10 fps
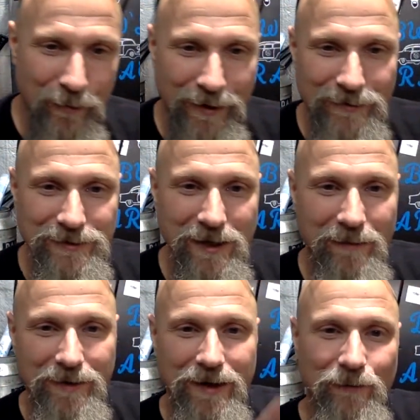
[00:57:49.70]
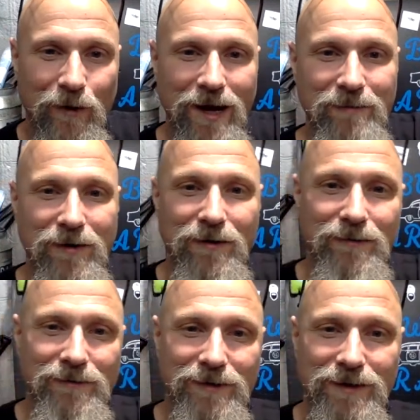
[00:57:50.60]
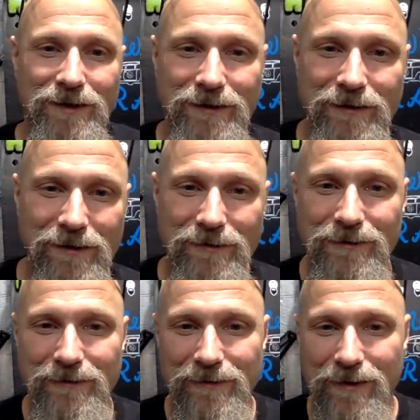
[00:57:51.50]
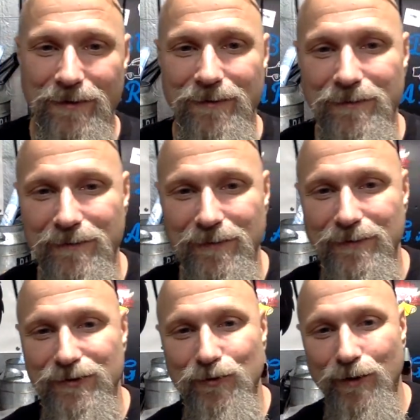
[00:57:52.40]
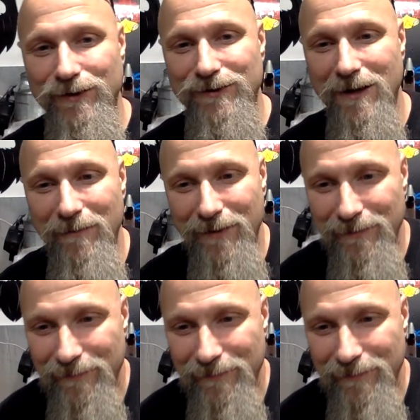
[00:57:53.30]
winter's coming and whammo, you get another short summer.